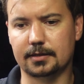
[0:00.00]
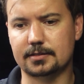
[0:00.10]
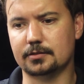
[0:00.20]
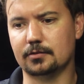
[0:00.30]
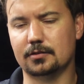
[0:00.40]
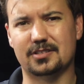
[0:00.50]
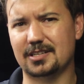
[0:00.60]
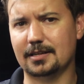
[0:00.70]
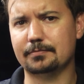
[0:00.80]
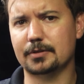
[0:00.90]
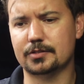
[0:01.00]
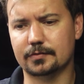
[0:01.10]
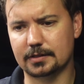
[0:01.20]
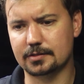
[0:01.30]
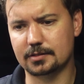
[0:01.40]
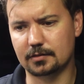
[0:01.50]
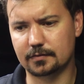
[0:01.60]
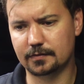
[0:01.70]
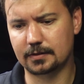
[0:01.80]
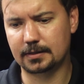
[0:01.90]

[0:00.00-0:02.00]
technology, like most of our stuff.